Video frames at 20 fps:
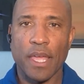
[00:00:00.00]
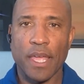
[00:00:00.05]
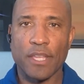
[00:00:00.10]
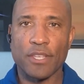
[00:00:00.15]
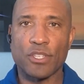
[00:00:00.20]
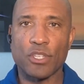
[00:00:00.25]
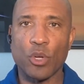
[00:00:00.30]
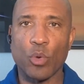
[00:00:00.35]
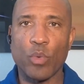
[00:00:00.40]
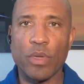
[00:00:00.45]

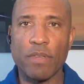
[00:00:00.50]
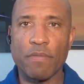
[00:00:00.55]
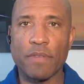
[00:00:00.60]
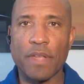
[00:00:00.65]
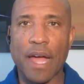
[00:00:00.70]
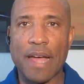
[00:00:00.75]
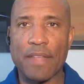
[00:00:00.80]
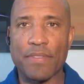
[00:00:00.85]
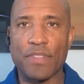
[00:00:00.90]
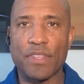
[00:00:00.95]
And so we've
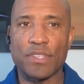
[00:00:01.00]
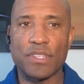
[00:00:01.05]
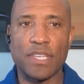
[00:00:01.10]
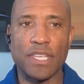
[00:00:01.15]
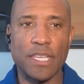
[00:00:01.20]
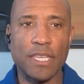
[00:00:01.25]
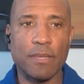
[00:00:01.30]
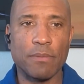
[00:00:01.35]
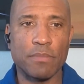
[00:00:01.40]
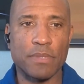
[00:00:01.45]
got the
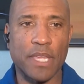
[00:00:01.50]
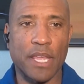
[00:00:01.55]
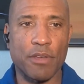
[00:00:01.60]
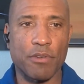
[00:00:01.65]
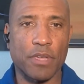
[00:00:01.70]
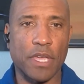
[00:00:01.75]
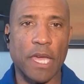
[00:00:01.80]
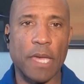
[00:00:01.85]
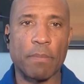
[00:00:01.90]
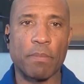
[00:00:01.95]
teams that
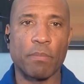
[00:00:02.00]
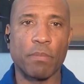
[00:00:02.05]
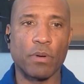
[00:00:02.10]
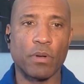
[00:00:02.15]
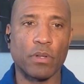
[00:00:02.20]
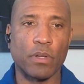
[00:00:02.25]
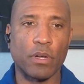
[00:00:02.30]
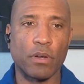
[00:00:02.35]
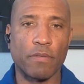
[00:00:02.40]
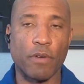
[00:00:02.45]
are
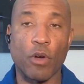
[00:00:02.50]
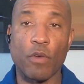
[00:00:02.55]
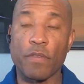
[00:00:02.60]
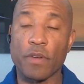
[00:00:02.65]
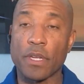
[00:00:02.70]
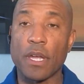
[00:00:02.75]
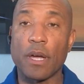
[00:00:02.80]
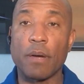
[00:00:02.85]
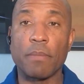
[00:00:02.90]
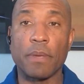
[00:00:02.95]
capable of
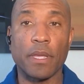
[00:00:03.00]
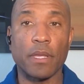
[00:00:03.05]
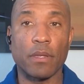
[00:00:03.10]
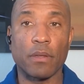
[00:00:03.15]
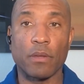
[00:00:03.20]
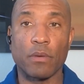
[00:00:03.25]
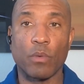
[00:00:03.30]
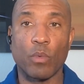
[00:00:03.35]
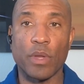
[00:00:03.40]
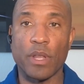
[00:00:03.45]

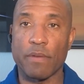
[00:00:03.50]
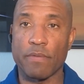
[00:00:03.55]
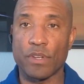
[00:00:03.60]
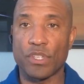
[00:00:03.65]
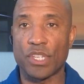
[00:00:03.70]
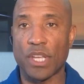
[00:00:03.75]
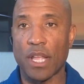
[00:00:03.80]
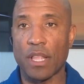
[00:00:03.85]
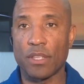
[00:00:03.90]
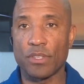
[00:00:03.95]
overcoming
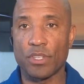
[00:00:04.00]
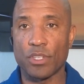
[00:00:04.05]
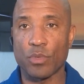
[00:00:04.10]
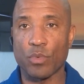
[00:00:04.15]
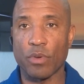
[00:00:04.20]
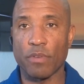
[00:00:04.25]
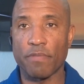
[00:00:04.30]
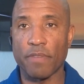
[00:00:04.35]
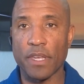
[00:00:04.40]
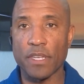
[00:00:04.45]
whatever challenges
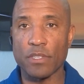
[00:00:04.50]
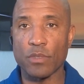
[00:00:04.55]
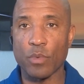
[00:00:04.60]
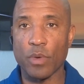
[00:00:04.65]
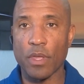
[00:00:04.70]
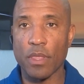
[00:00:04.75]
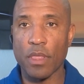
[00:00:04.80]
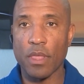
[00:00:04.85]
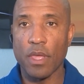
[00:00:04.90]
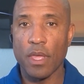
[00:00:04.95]
we're faced
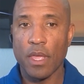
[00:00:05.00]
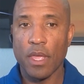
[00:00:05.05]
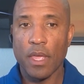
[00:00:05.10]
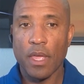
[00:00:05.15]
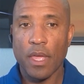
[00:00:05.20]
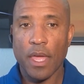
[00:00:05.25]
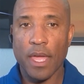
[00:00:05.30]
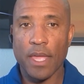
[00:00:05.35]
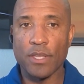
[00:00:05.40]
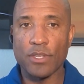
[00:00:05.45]
with.
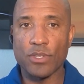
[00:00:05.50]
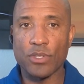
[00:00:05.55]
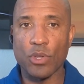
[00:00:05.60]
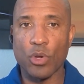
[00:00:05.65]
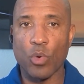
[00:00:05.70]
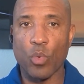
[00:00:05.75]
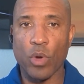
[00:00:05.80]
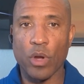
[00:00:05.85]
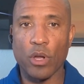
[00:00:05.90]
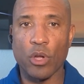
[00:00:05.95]
And
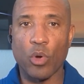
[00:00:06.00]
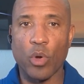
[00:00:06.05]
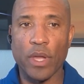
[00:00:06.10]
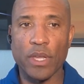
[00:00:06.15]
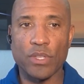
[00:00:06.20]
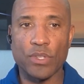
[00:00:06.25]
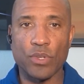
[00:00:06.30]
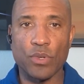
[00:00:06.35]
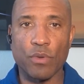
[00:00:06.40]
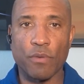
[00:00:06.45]
so we're
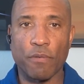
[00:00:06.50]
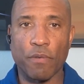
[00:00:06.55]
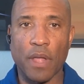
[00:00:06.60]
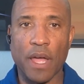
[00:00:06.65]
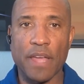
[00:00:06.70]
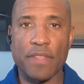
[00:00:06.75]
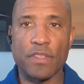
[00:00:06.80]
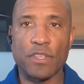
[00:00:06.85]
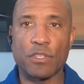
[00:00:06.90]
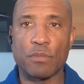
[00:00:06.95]
going to
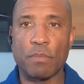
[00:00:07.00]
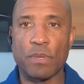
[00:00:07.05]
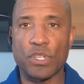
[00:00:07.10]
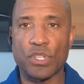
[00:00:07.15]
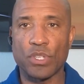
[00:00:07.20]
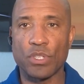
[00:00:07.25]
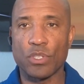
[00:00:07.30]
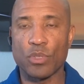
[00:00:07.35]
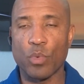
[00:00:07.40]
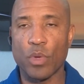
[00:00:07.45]
fly these
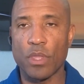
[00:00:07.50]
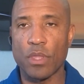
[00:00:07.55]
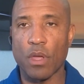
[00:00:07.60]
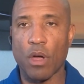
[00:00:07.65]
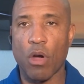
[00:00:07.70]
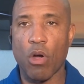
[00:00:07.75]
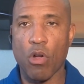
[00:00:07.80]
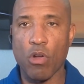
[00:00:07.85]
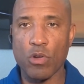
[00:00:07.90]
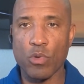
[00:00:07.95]
missions when
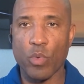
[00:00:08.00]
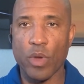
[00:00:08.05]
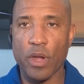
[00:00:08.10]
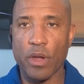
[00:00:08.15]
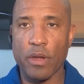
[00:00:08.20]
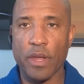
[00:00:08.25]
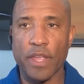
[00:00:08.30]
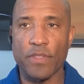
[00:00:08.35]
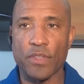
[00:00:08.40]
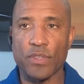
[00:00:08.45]
the
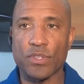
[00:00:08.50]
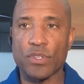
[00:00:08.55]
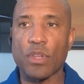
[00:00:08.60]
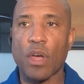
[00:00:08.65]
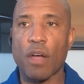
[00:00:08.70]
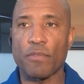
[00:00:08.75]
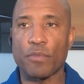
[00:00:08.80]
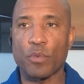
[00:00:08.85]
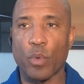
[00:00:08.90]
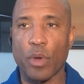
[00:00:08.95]
hardware and the
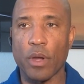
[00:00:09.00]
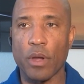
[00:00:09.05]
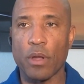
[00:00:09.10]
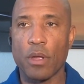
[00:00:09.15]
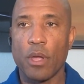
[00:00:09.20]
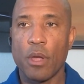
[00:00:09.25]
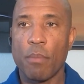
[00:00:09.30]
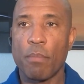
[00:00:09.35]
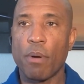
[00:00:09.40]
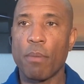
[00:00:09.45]

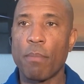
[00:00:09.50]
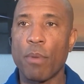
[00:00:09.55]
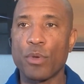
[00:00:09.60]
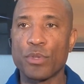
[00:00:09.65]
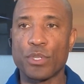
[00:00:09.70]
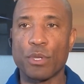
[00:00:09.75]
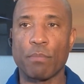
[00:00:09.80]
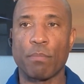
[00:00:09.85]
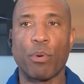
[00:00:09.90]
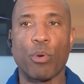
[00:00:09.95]
software, but
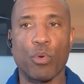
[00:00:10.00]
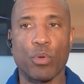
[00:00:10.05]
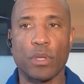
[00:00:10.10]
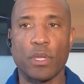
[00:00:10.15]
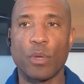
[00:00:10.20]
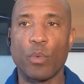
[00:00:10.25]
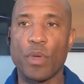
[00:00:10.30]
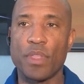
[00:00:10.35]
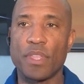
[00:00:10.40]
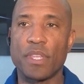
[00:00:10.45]
most
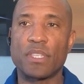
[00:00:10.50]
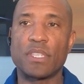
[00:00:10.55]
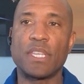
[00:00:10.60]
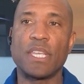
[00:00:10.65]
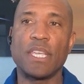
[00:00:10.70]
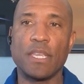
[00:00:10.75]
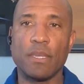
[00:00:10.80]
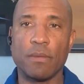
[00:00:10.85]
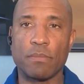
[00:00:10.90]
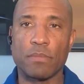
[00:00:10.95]
importantly, when the
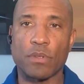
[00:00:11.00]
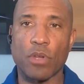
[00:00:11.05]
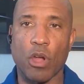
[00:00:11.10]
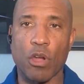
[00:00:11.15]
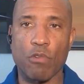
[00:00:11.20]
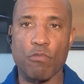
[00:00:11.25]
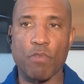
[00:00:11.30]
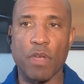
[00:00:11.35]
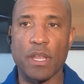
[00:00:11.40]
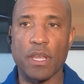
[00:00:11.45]
teams
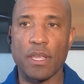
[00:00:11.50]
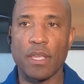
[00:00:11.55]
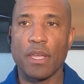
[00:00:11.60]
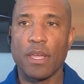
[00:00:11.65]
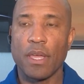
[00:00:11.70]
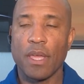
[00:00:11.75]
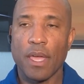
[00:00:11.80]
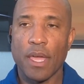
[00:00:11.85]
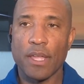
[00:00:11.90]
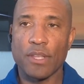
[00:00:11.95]
are ready.
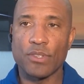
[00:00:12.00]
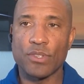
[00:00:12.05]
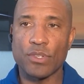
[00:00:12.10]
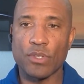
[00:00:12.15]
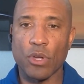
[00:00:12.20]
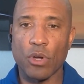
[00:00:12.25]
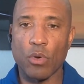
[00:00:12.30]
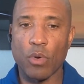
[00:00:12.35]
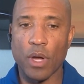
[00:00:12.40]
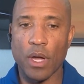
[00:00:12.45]
And
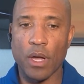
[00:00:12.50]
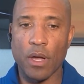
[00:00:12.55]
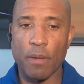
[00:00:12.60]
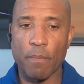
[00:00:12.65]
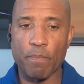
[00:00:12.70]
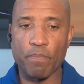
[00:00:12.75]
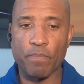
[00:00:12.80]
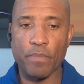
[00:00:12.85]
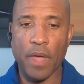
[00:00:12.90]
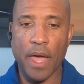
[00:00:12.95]
so
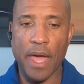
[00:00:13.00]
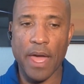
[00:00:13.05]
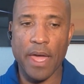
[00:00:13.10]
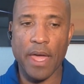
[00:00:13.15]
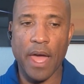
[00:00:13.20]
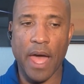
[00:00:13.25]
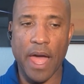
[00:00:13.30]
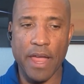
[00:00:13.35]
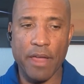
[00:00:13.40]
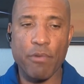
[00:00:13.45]
um,
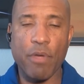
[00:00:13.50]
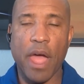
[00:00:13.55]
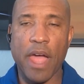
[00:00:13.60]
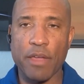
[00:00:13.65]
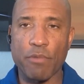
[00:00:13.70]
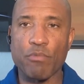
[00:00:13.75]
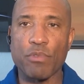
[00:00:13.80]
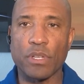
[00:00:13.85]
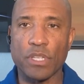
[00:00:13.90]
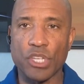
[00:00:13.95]
I, I,
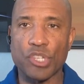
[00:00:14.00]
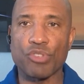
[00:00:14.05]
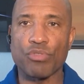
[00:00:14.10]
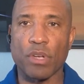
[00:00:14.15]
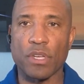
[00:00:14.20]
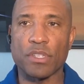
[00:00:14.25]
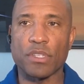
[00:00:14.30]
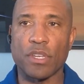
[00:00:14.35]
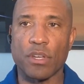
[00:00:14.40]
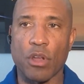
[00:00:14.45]
I really
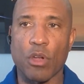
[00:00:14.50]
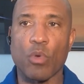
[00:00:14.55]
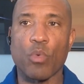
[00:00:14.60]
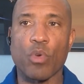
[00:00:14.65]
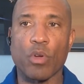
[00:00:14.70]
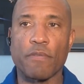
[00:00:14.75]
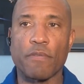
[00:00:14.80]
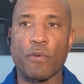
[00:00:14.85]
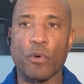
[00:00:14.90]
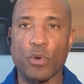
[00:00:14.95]
trust in our
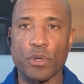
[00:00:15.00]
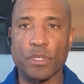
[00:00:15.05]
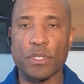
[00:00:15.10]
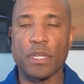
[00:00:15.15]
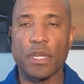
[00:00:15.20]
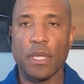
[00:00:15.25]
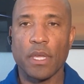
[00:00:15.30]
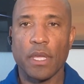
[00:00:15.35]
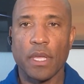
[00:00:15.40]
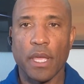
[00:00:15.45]

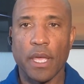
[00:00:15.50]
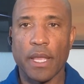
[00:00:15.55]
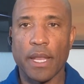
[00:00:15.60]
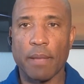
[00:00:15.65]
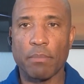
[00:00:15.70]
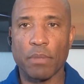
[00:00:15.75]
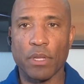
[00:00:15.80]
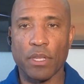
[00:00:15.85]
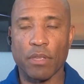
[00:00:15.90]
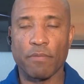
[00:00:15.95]
workforce,
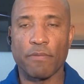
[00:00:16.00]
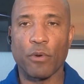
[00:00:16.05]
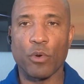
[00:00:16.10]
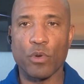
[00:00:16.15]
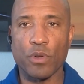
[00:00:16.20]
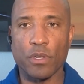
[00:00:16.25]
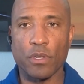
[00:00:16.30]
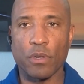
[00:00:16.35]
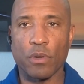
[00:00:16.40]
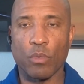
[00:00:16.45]
and I'm looking
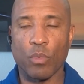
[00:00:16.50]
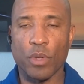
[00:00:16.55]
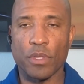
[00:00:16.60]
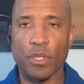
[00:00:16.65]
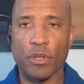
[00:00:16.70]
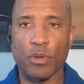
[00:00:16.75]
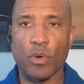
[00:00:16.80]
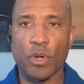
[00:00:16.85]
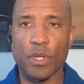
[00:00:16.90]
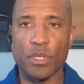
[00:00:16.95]
forward to
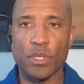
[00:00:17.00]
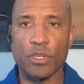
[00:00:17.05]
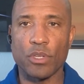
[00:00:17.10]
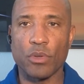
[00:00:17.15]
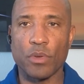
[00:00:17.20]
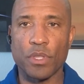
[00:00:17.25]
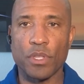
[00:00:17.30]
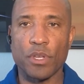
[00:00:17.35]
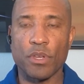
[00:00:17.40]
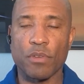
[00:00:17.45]
what they're going to
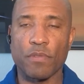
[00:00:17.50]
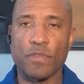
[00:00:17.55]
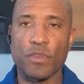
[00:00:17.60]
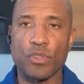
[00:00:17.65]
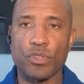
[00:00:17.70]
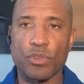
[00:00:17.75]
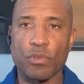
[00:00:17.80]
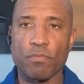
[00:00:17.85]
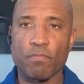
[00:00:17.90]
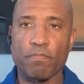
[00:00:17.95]
do in the near
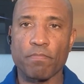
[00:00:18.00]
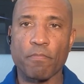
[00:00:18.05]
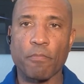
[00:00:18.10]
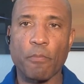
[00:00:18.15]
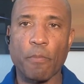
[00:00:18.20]
future.